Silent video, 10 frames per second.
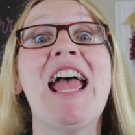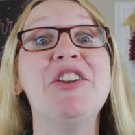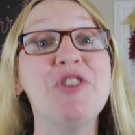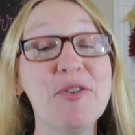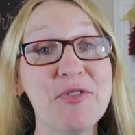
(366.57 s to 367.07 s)

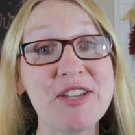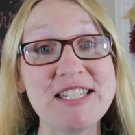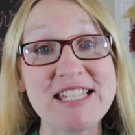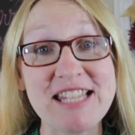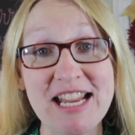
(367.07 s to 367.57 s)
And don't
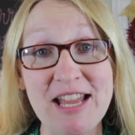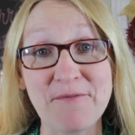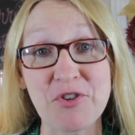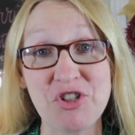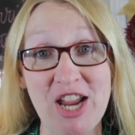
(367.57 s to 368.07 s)
forget to sign
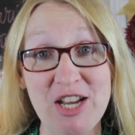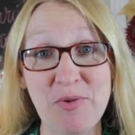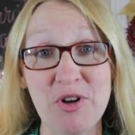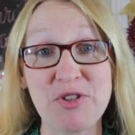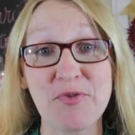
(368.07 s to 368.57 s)
up for
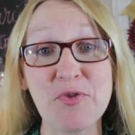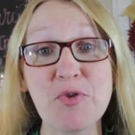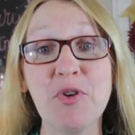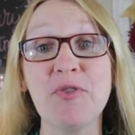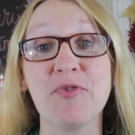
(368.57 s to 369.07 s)
January's
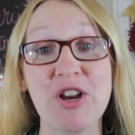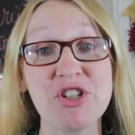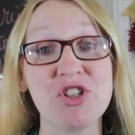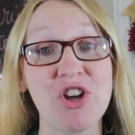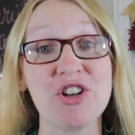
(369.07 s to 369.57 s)
Frugal
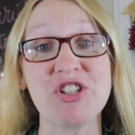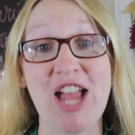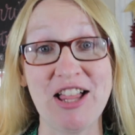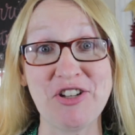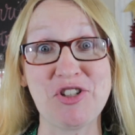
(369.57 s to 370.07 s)
Fresh Start
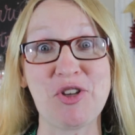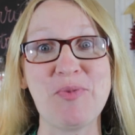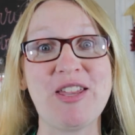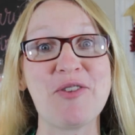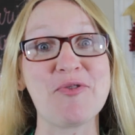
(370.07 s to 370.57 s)
Challenge so
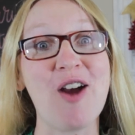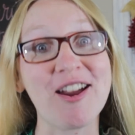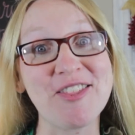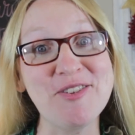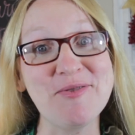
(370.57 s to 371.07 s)
we can
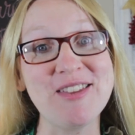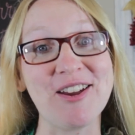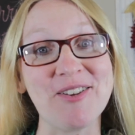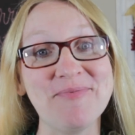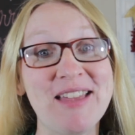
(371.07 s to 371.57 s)
rock the new
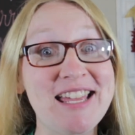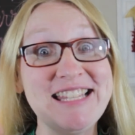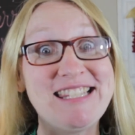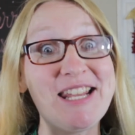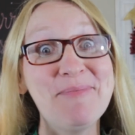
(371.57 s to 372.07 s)
year.
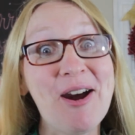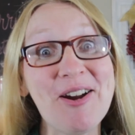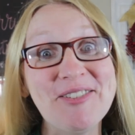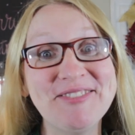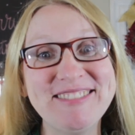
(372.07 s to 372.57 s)
See you
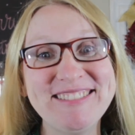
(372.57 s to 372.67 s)
tomorrow!